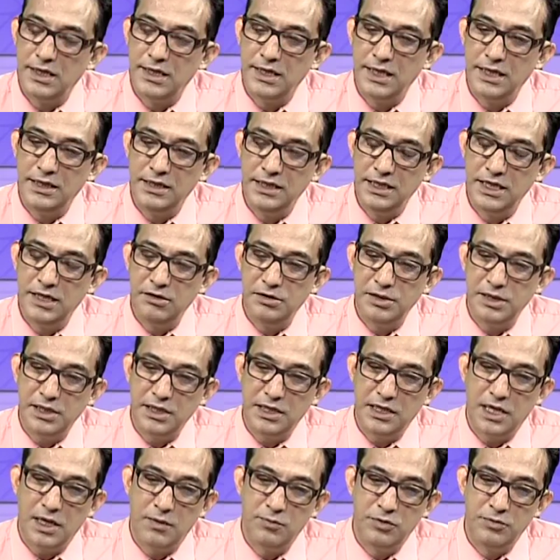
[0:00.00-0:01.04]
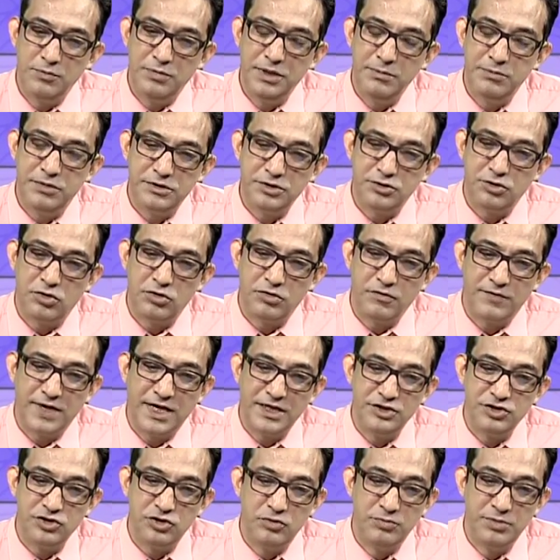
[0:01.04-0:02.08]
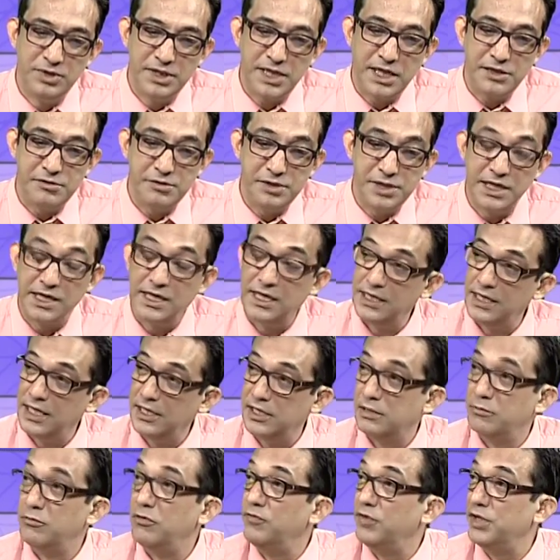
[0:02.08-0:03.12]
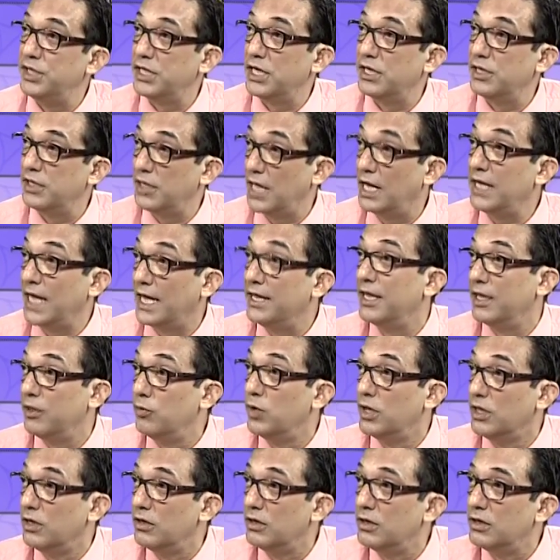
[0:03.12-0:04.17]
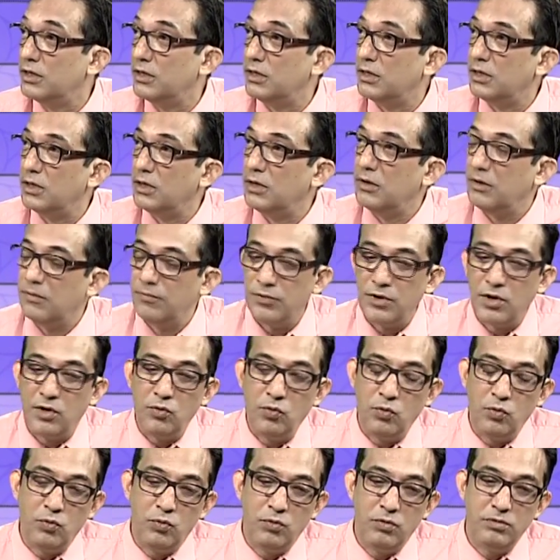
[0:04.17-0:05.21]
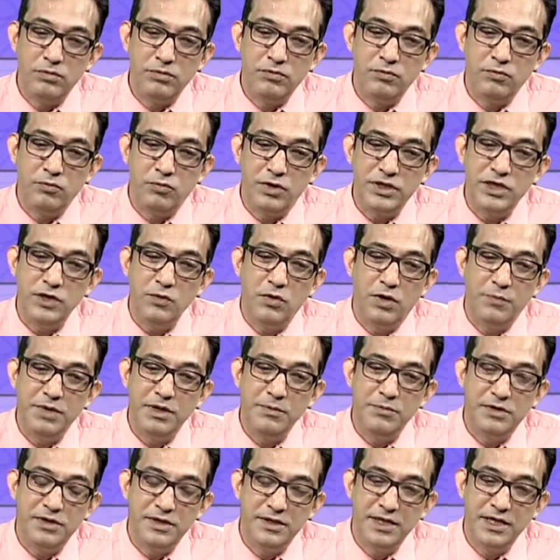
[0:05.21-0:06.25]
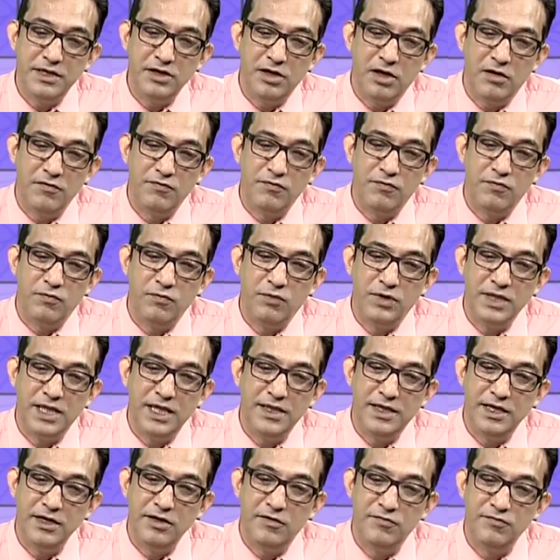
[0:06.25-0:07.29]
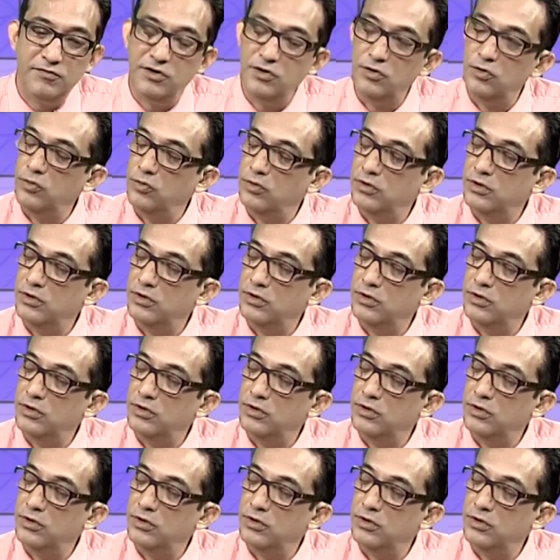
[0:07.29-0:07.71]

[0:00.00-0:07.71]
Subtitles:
In years to come, when people talk of Angelo Bissessarsingh, and as the movie says, and they will, what do you want people to think of when they think of you?